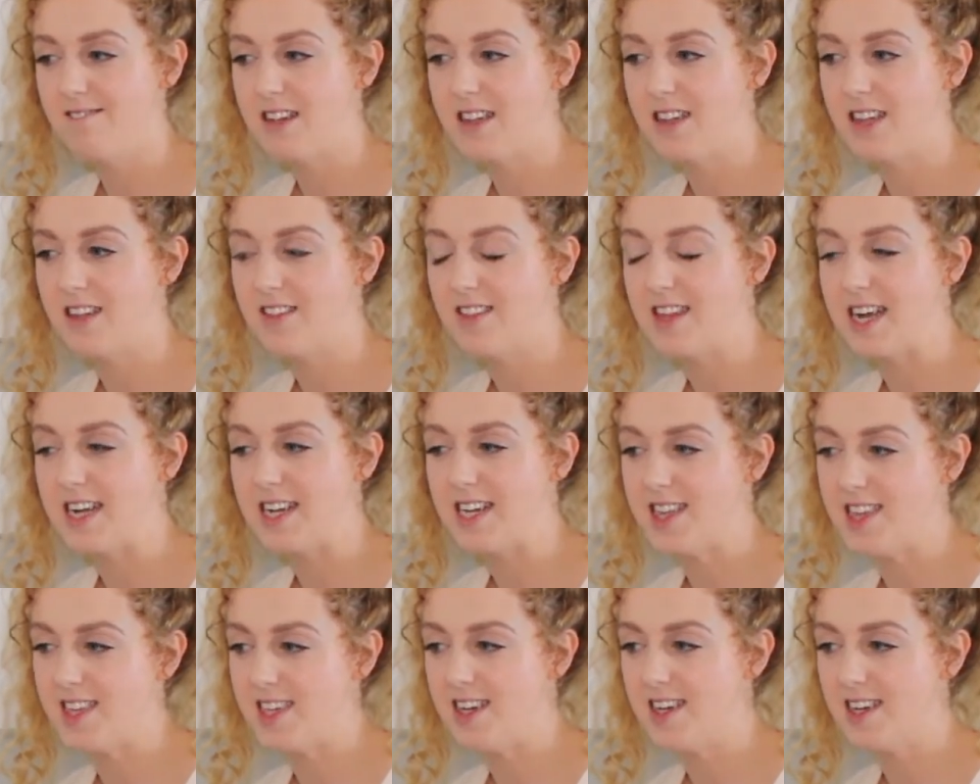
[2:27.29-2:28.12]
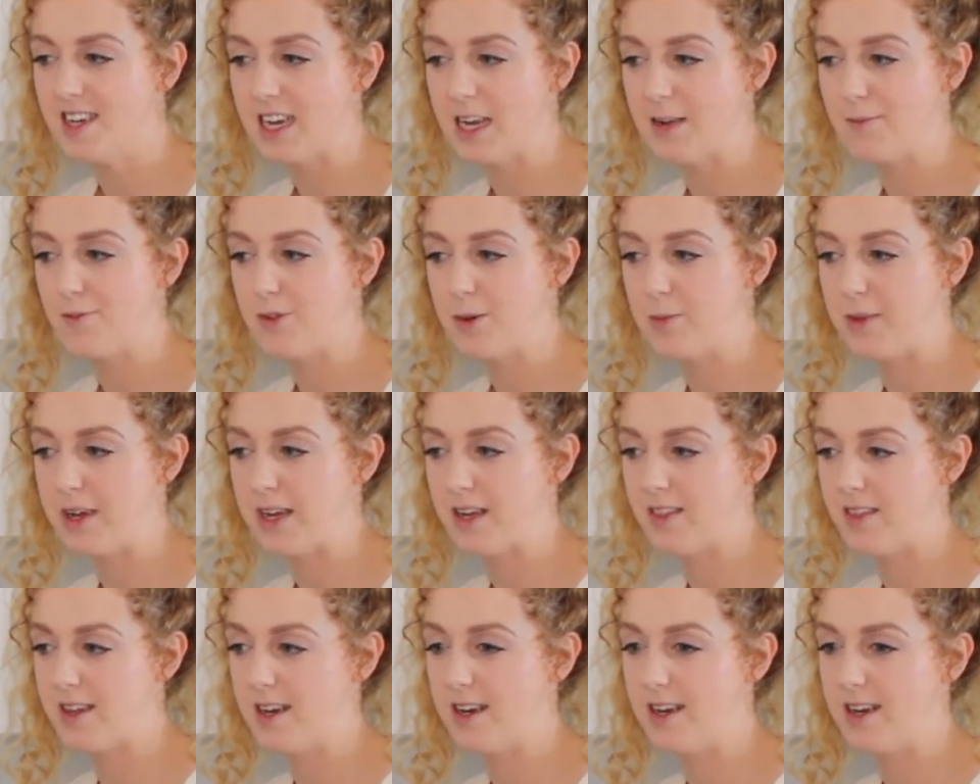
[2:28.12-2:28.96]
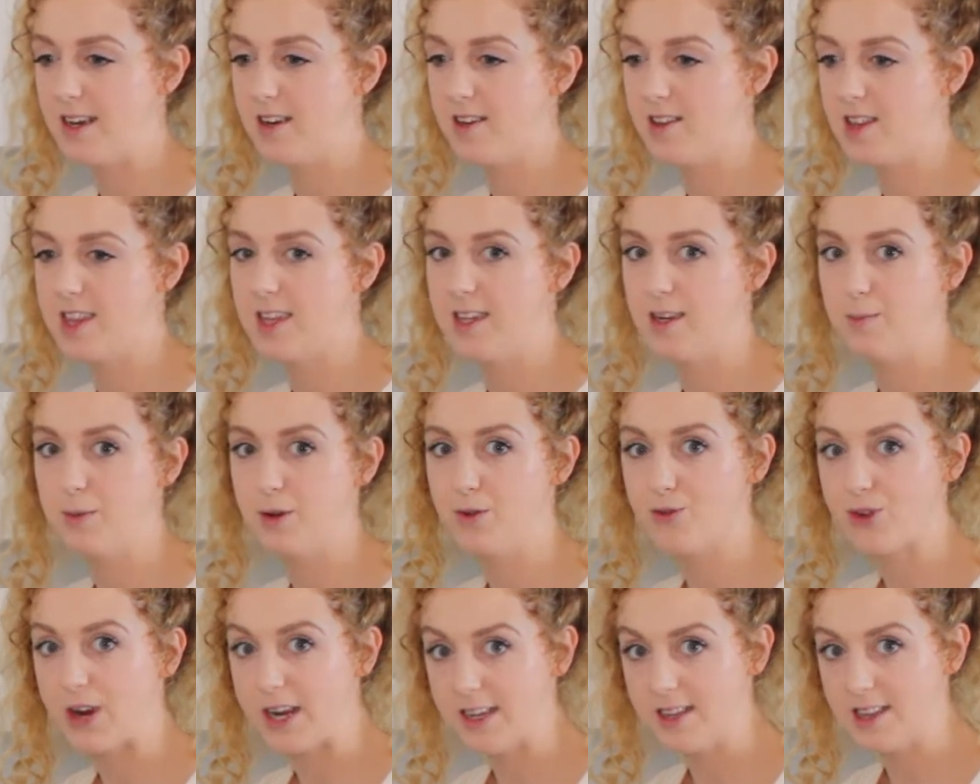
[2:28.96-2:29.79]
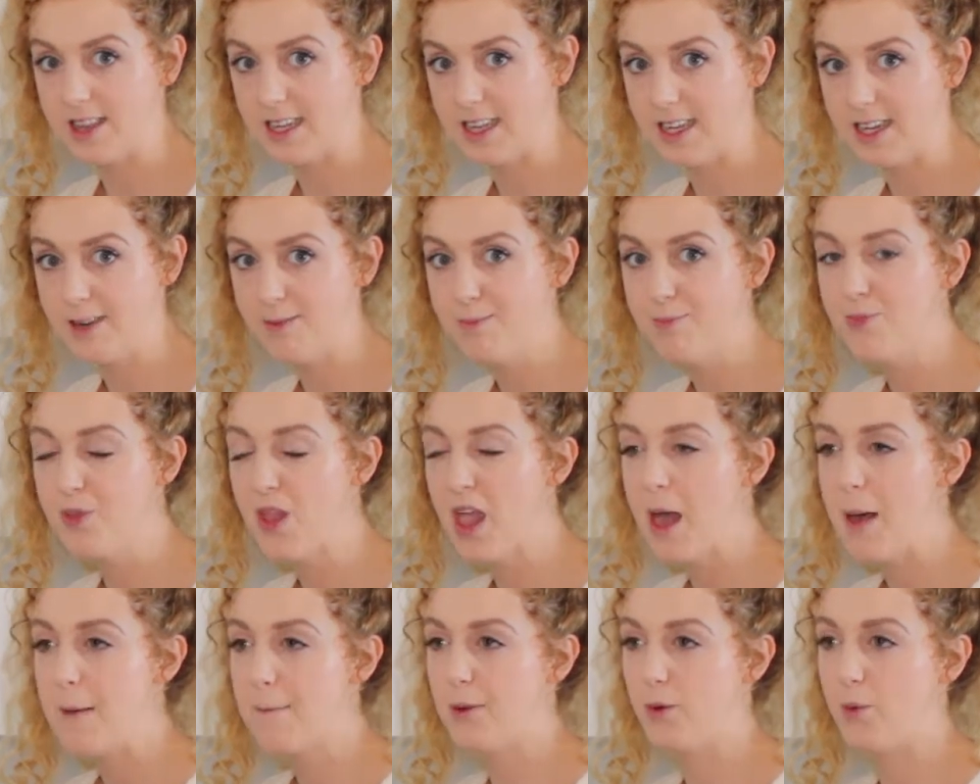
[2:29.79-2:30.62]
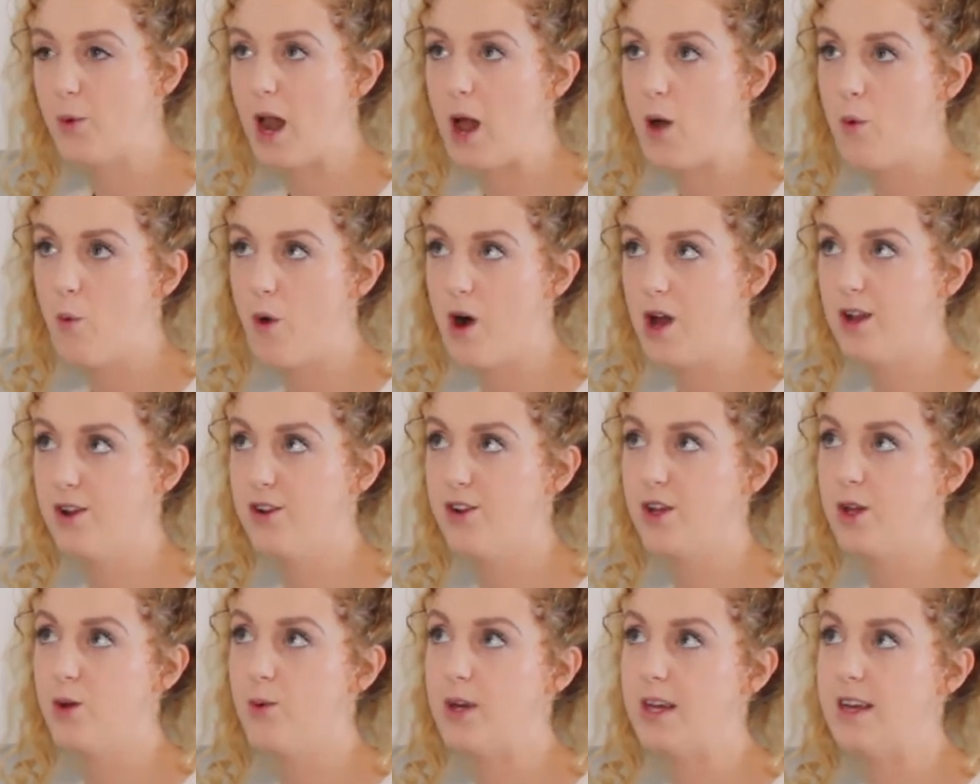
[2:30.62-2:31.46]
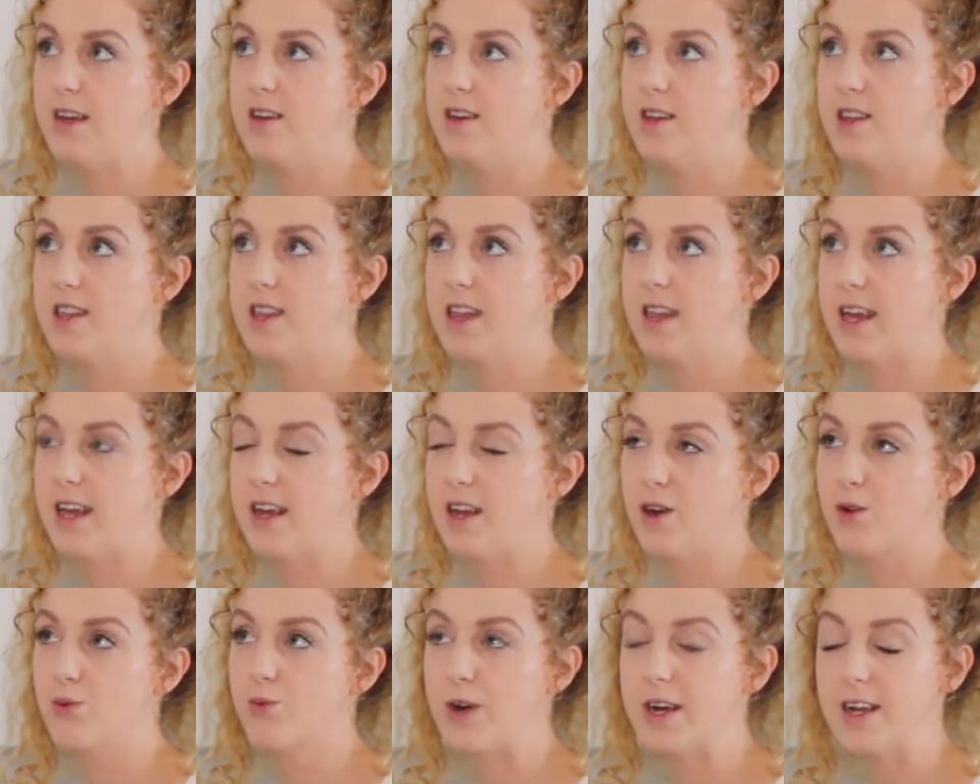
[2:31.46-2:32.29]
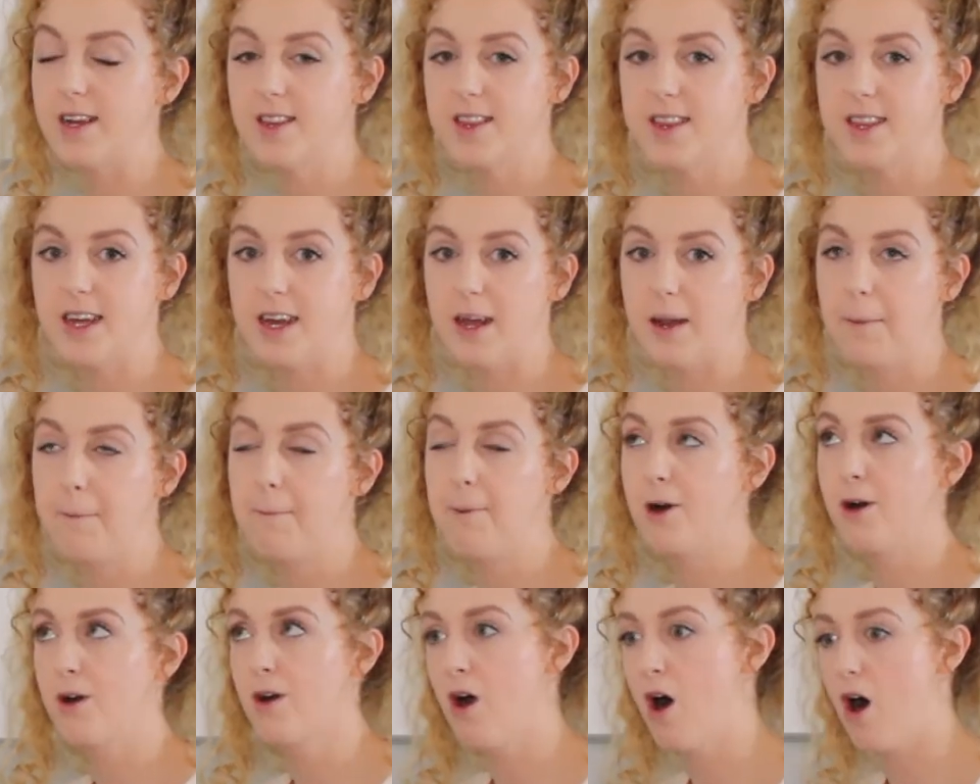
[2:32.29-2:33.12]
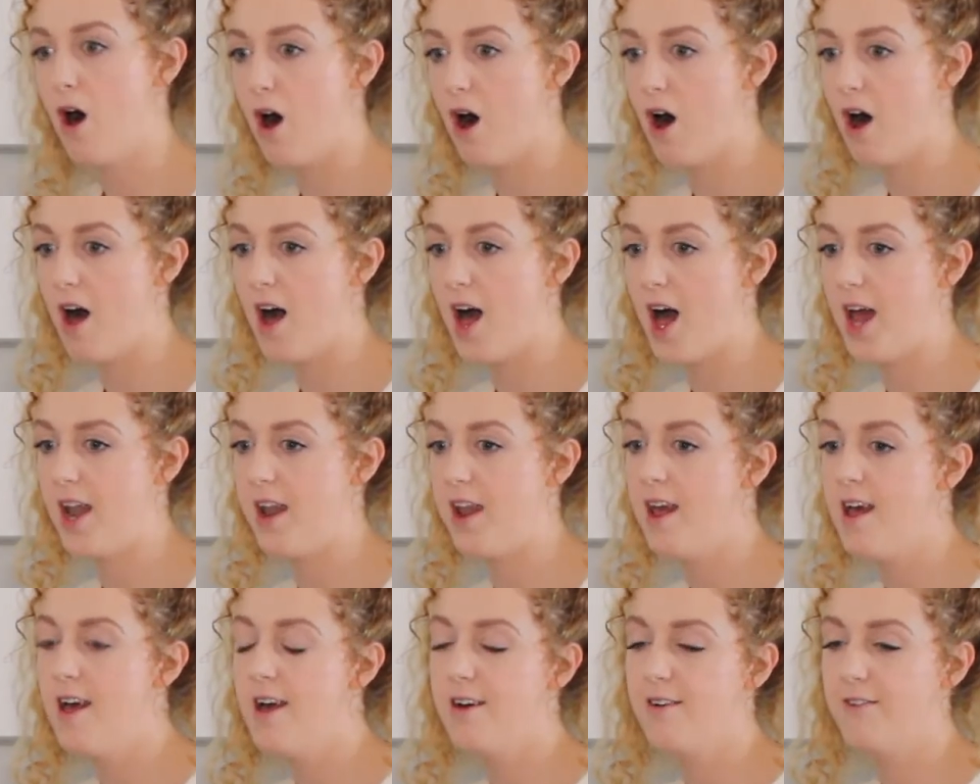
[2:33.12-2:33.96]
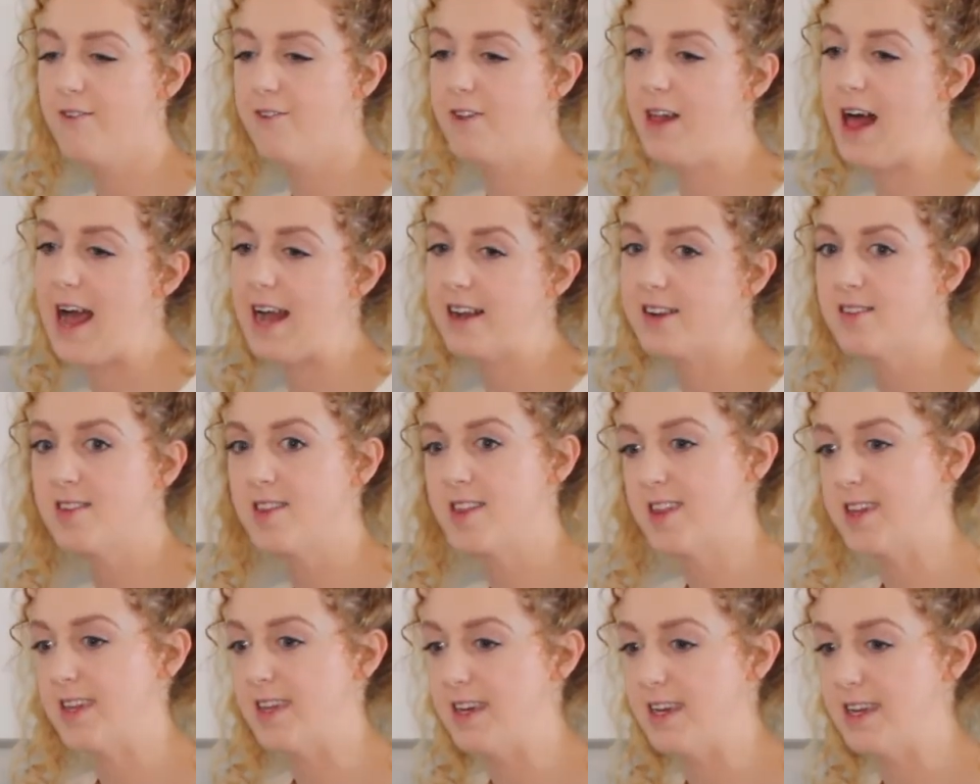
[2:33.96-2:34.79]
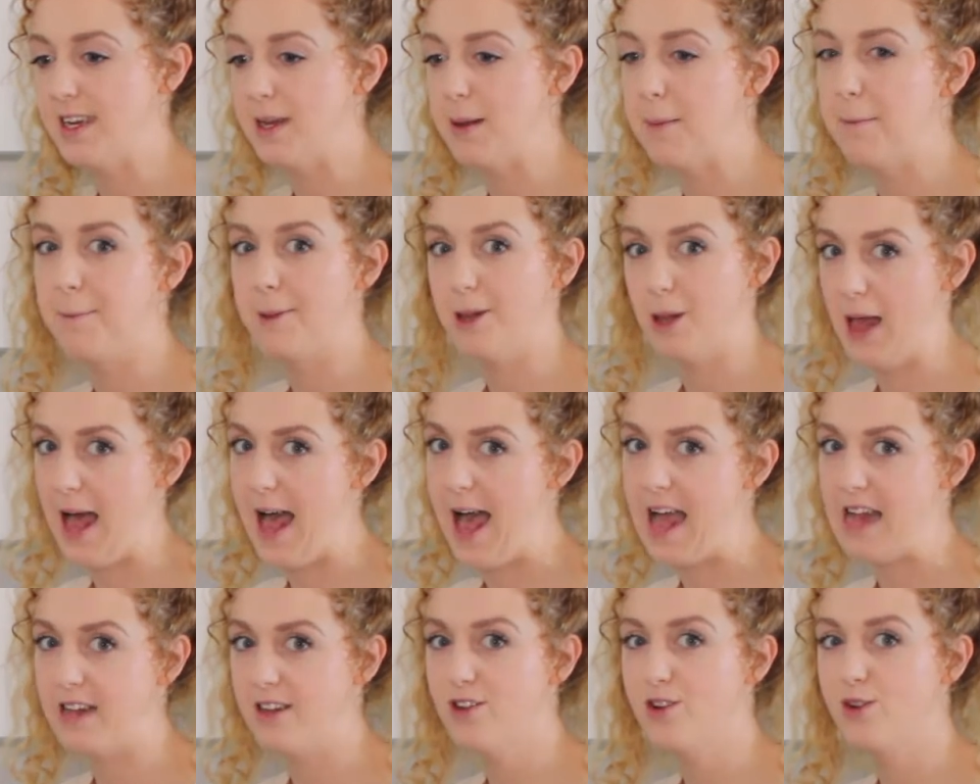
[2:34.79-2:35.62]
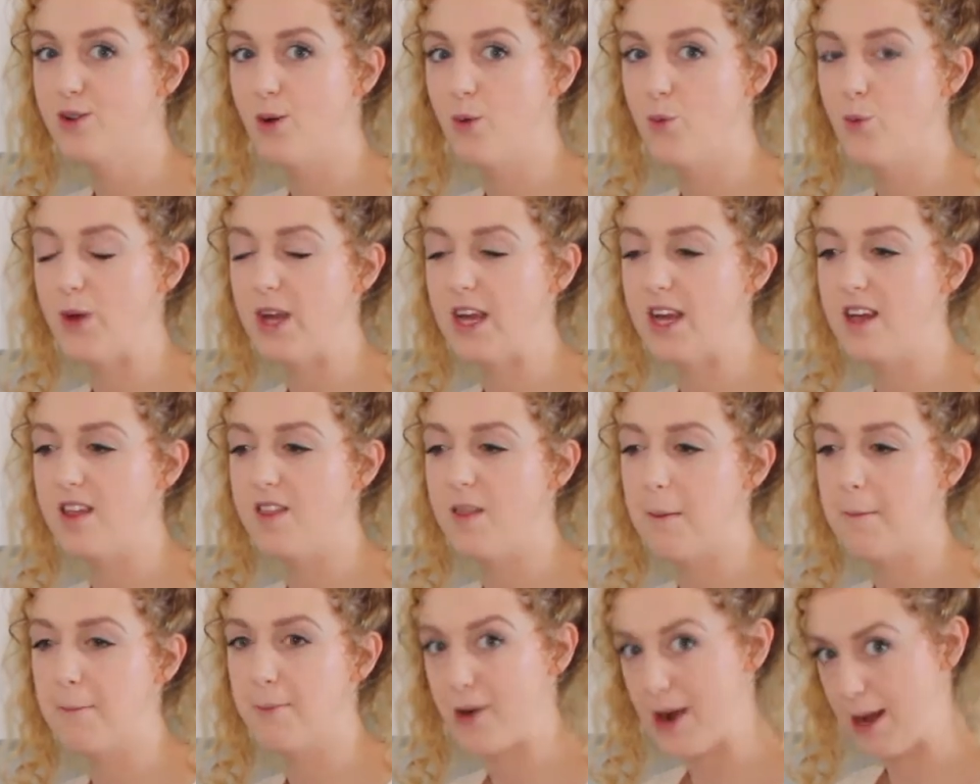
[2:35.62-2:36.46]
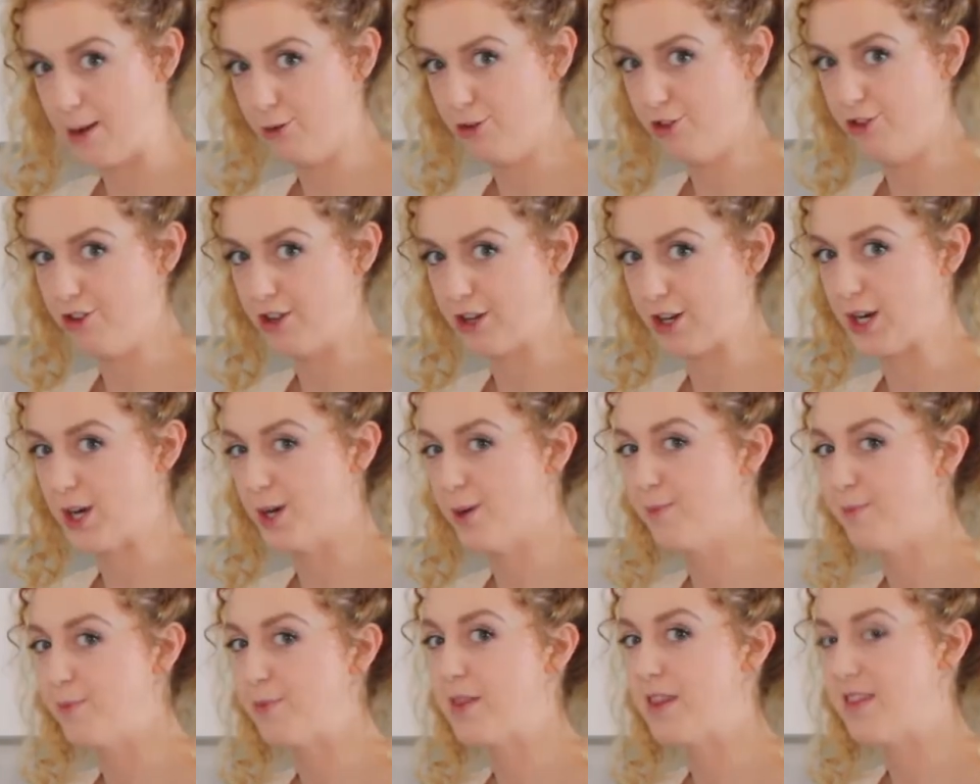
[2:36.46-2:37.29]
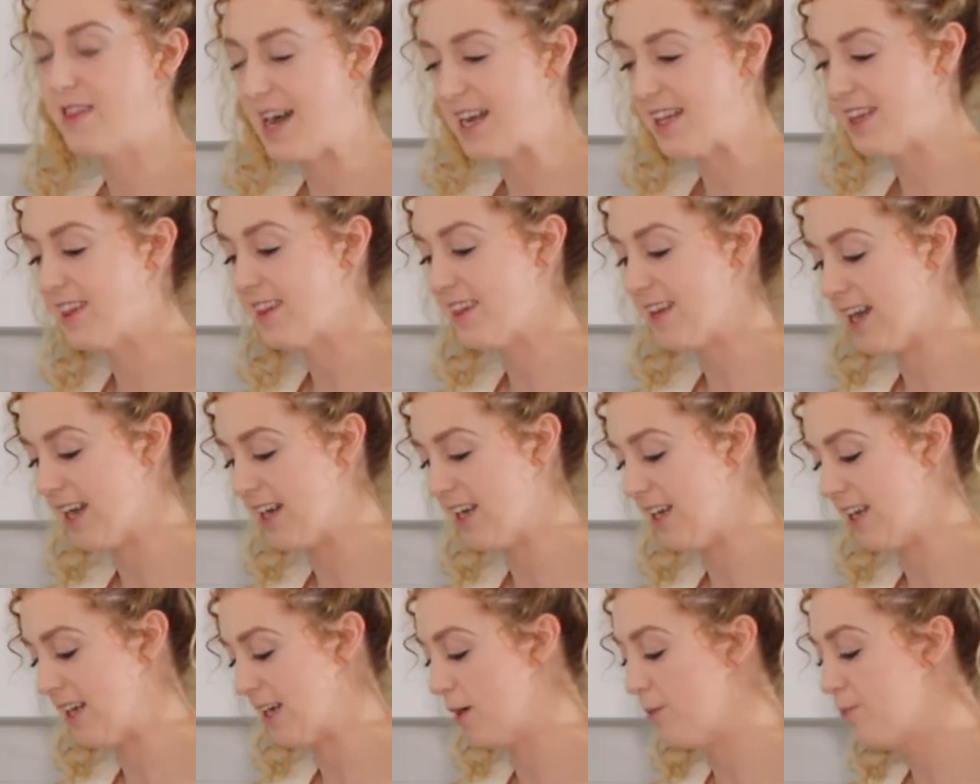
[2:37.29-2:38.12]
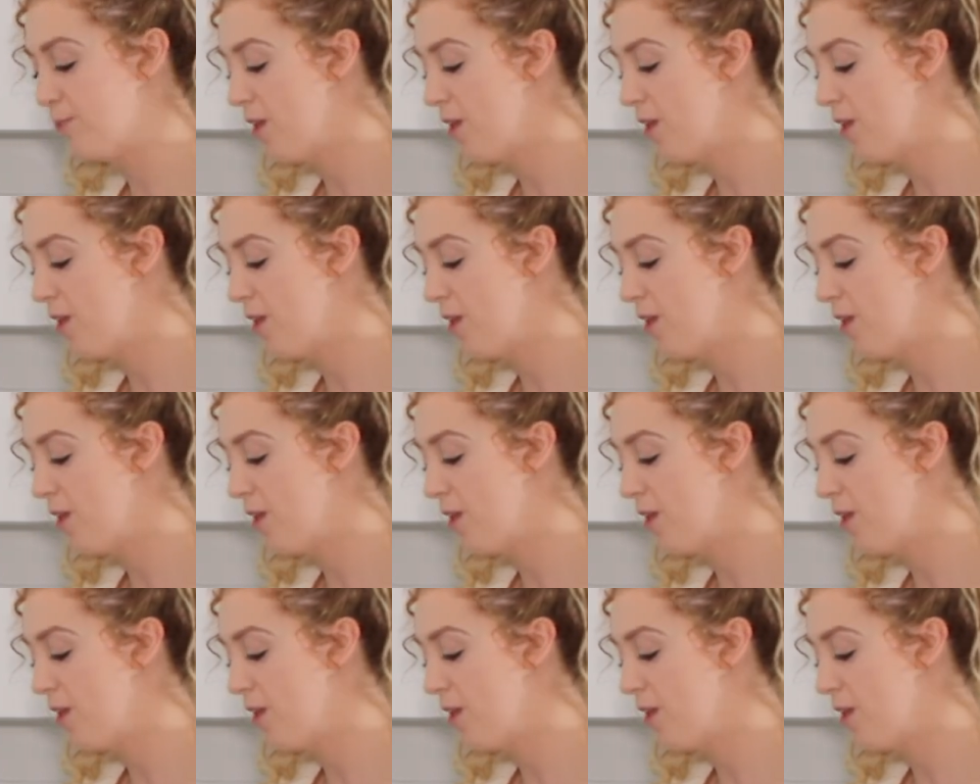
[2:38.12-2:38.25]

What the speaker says: like the idea came from like the cinnamon raisin, but what I want to do is like a raisin, pecan, flaxseed blend with brown sugar. That's the idea.